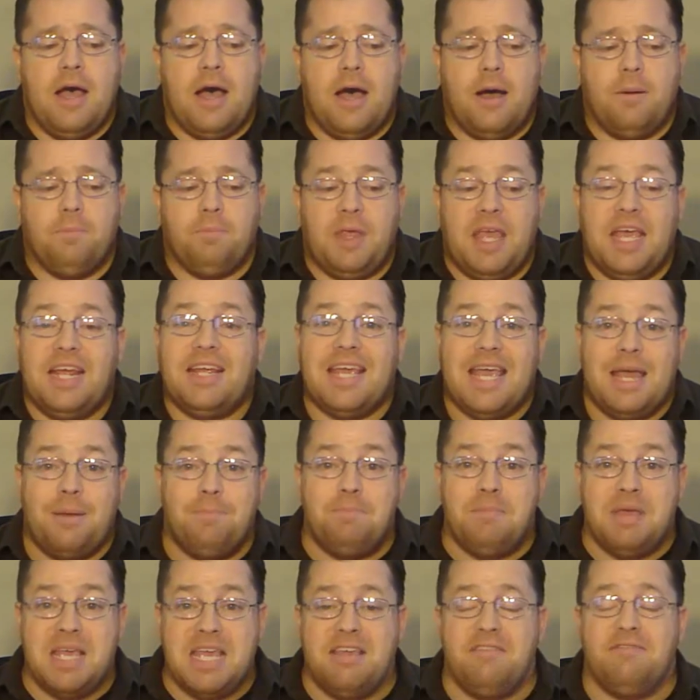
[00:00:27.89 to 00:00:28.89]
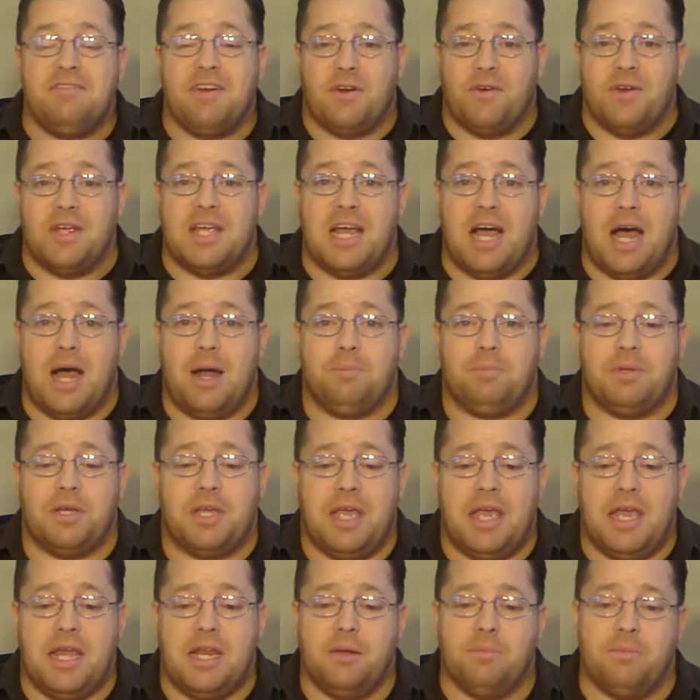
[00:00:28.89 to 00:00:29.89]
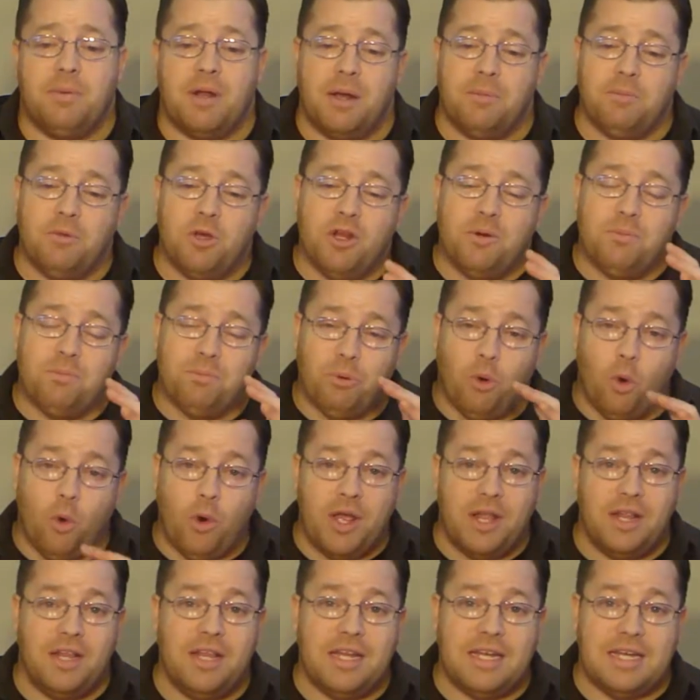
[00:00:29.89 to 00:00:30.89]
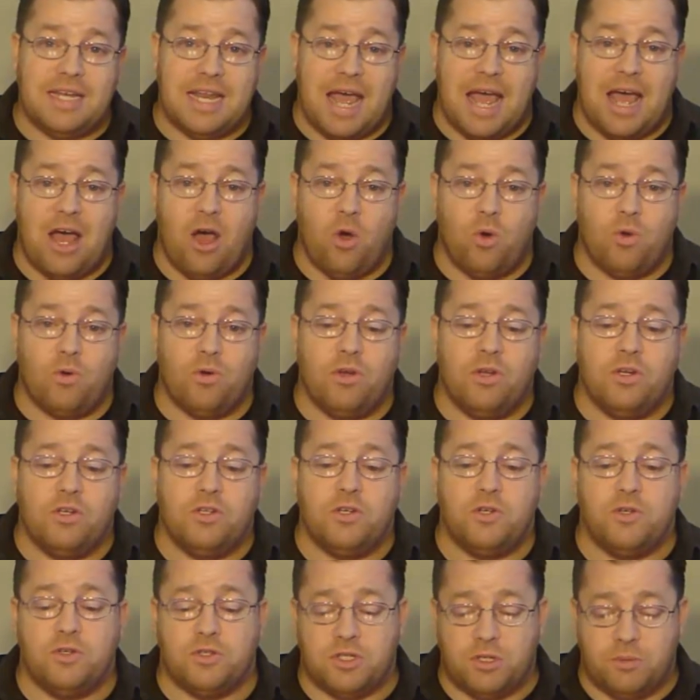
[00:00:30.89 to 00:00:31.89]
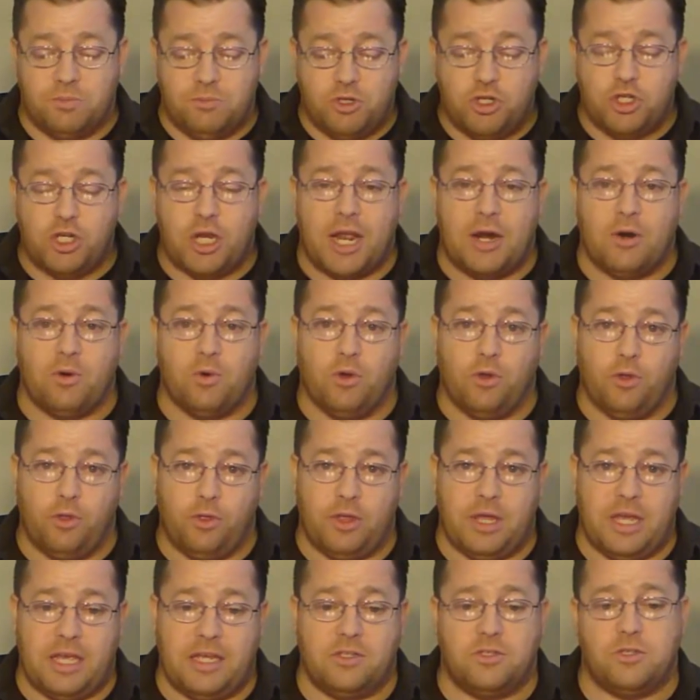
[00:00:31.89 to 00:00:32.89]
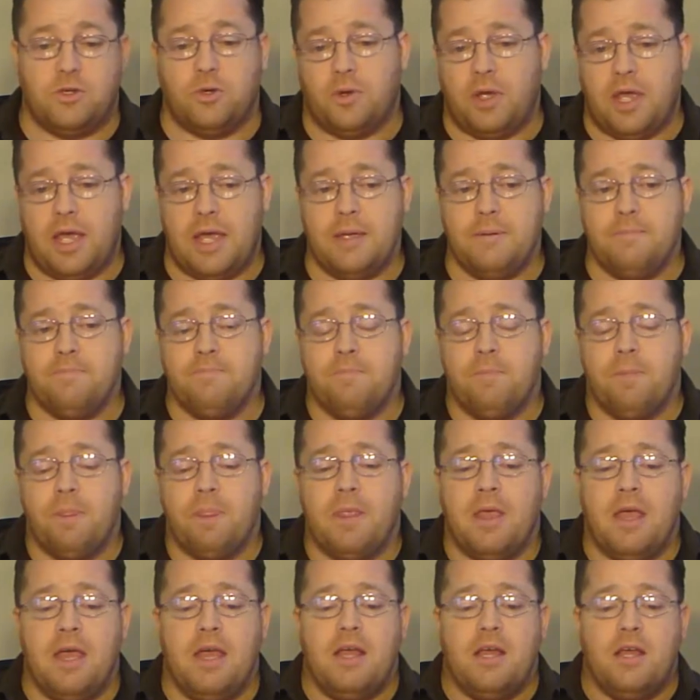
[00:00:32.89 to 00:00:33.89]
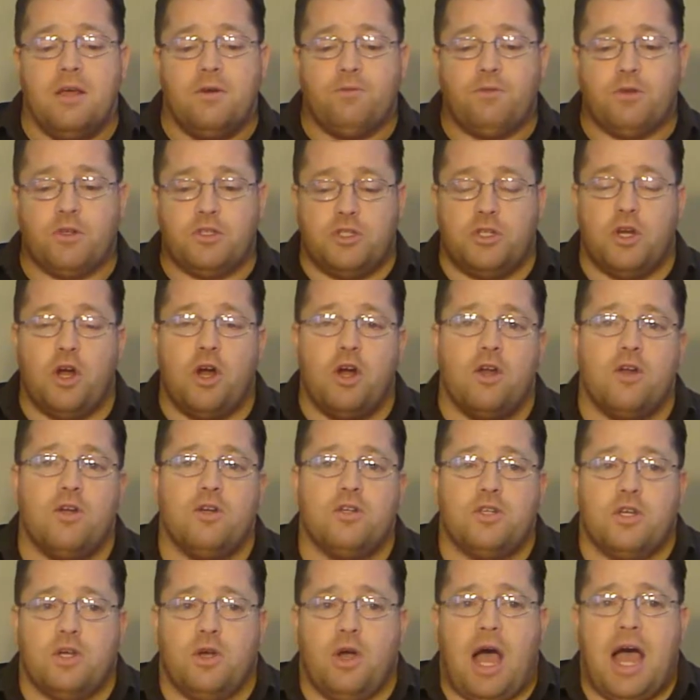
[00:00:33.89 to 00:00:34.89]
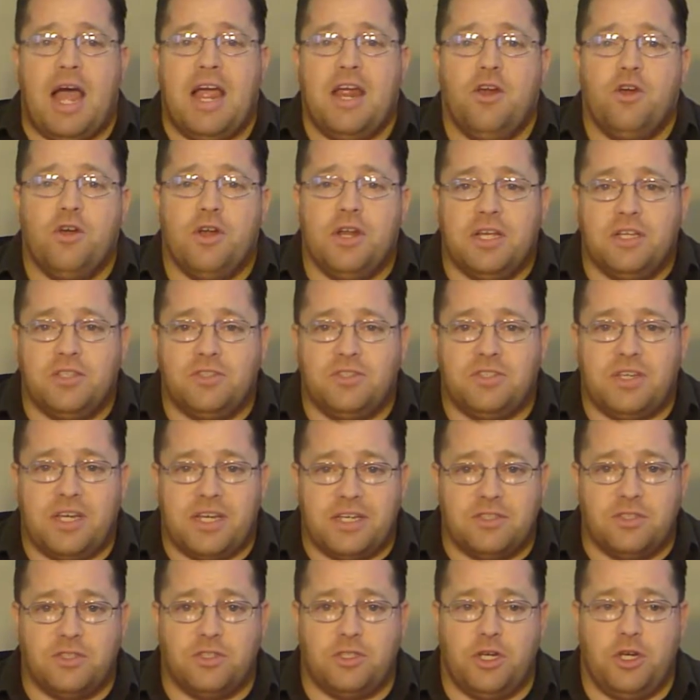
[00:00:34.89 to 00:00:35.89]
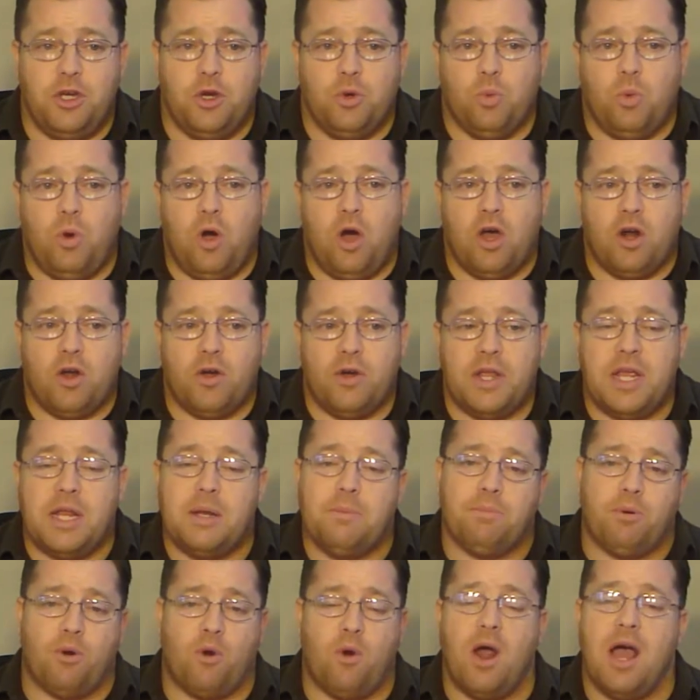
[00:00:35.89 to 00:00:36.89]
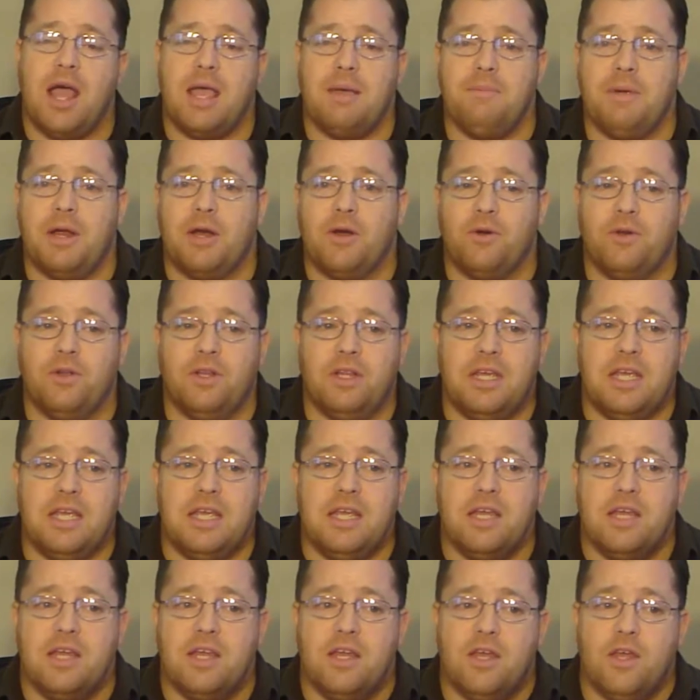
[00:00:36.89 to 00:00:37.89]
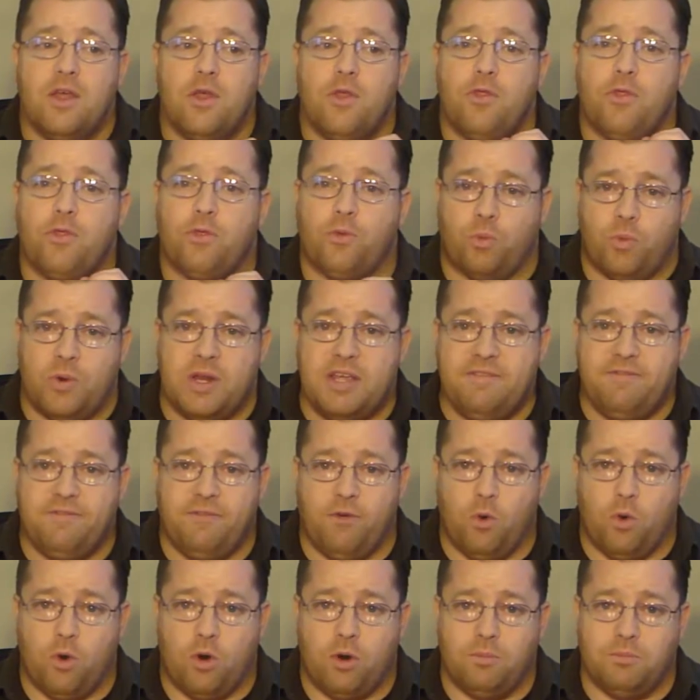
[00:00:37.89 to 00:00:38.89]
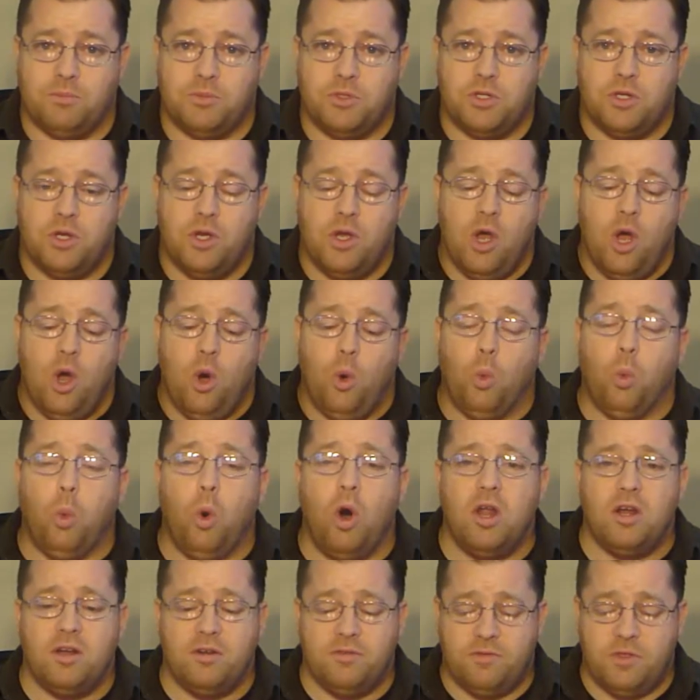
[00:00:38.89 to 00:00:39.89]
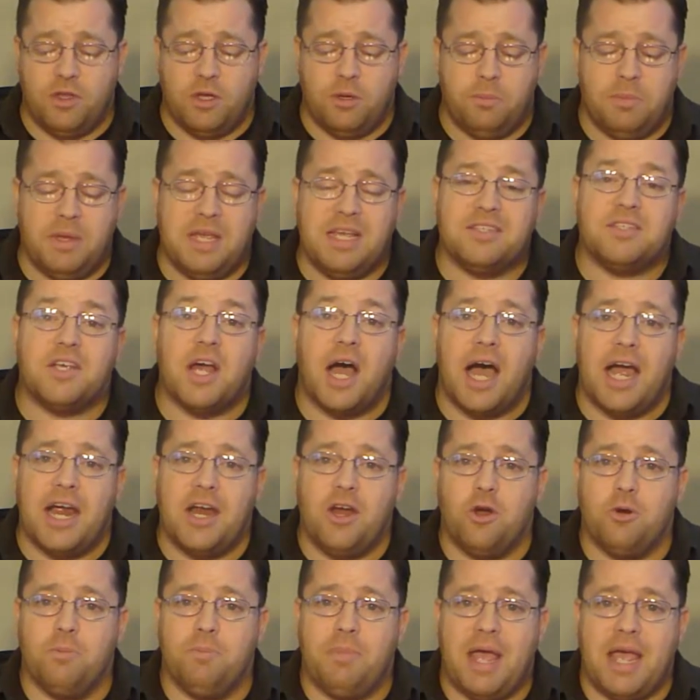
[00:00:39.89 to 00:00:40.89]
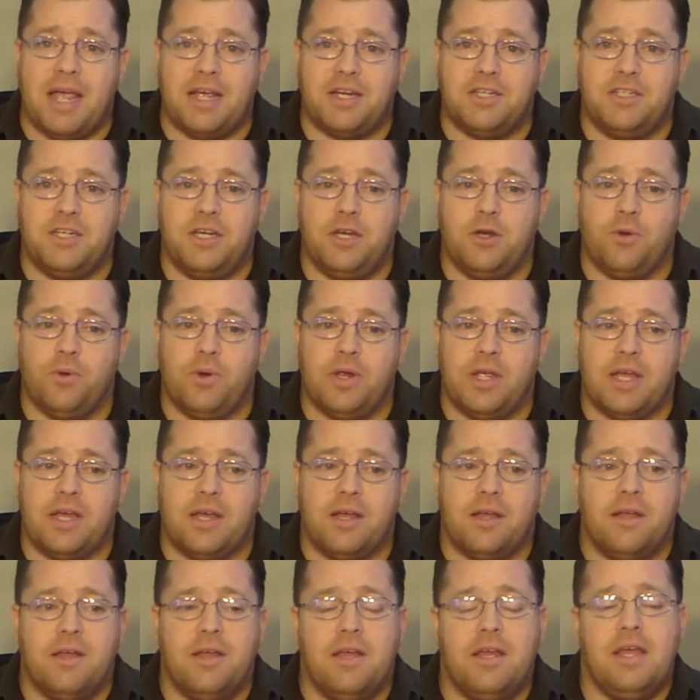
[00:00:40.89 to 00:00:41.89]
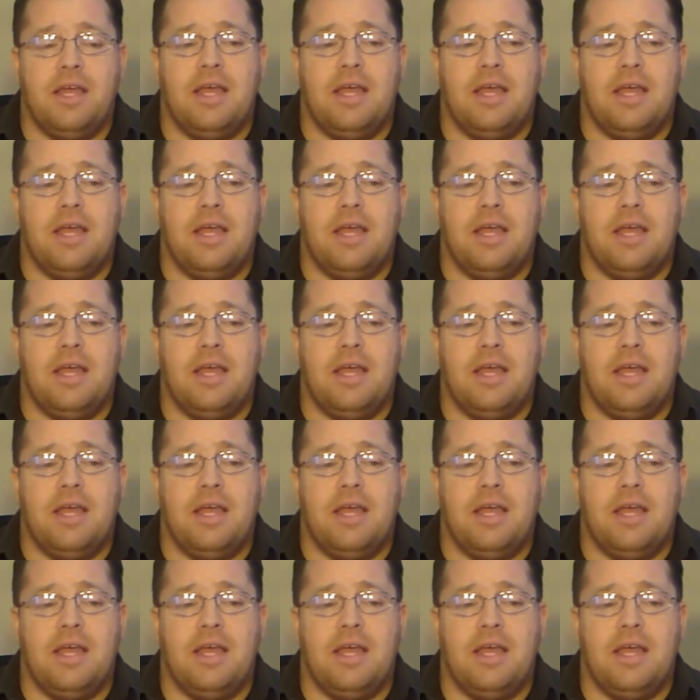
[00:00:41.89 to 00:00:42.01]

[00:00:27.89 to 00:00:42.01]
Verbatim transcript: Um, it can be very complicated, but I'm going to boil it down to some general things, okay? For starters, iron exists in your water in primarily three forms. One of them is iron bacteria.